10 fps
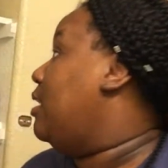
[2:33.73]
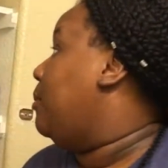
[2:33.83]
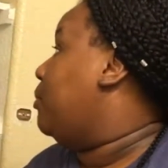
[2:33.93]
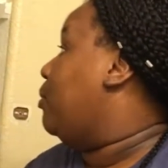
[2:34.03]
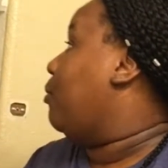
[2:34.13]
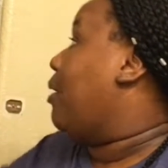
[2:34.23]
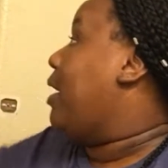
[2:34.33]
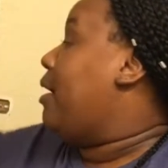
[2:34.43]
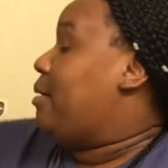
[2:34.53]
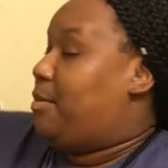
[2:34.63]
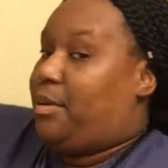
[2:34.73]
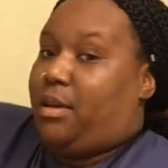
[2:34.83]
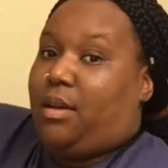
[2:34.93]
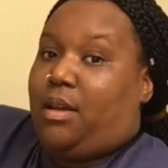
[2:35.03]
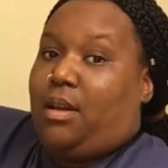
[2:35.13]
I'm gonna
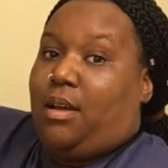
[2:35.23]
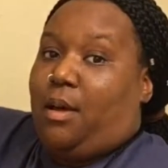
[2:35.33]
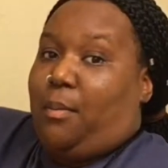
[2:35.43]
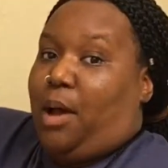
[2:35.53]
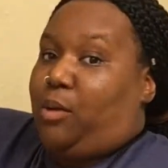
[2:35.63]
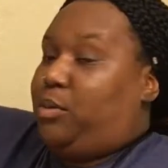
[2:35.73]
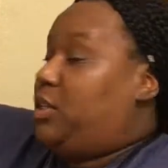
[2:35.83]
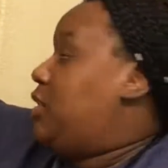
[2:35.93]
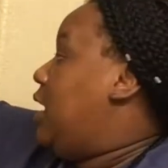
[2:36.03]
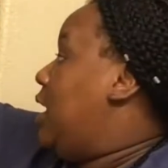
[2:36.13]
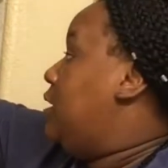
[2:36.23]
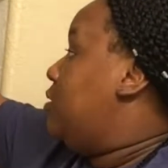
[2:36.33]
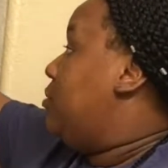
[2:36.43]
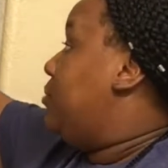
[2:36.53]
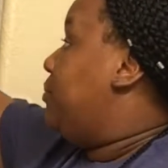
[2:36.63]
grab my witch
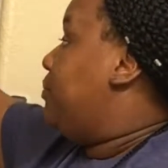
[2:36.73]
hazel.